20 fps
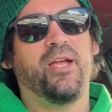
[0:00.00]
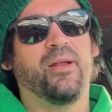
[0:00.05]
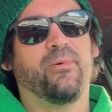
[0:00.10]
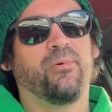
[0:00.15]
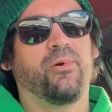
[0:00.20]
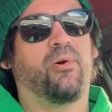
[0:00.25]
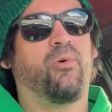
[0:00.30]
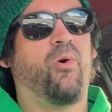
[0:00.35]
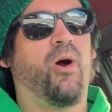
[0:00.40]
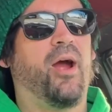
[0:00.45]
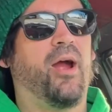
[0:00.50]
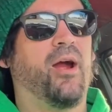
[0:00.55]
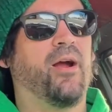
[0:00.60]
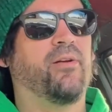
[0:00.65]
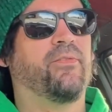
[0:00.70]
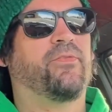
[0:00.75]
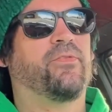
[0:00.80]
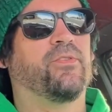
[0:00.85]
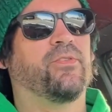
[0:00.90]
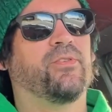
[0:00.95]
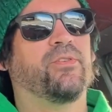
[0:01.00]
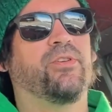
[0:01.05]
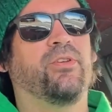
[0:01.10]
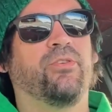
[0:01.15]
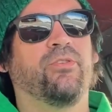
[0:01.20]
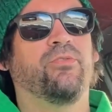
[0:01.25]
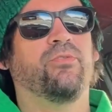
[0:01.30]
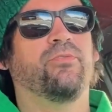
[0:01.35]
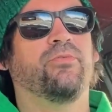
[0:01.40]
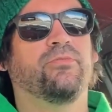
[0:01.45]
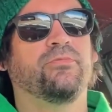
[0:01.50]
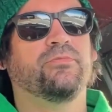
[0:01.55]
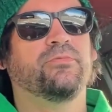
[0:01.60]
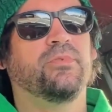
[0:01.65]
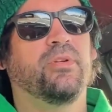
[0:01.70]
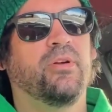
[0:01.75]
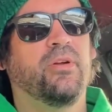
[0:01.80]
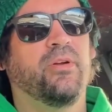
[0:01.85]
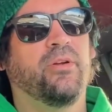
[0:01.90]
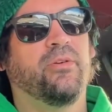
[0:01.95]
required for new
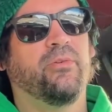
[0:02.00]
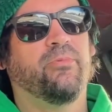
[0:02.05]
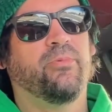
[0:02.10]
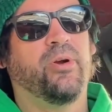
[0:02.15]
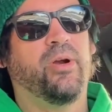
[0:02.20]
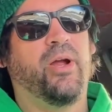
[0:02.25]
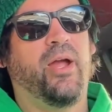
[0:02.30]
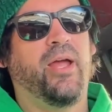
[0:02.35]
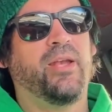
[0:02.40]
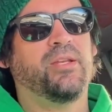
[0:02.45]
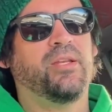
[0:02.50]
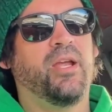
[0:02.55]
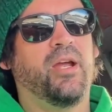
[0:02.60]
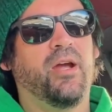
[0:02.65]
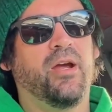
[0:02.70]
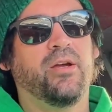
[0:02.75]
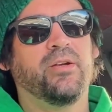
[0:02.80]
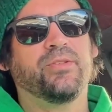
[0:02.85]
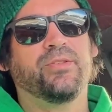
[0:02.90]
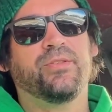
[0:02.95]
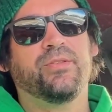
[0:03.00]
rear end gears,